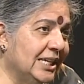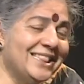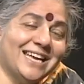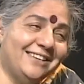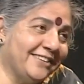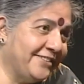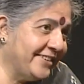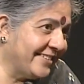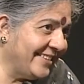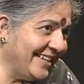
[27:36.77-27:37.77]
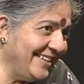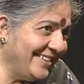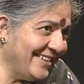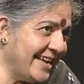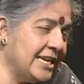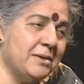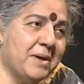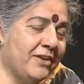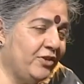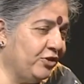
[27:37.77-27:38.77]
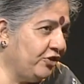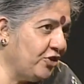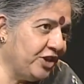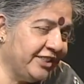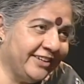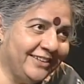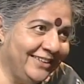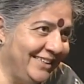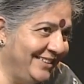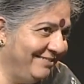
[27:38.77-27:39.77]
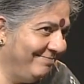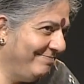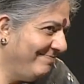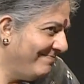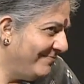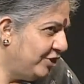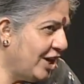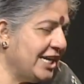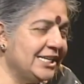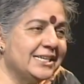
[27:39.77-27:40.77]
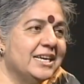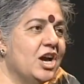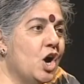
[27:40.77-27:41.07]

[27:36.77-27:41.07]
and that doesn't succeed, and in my view it's not ethically right,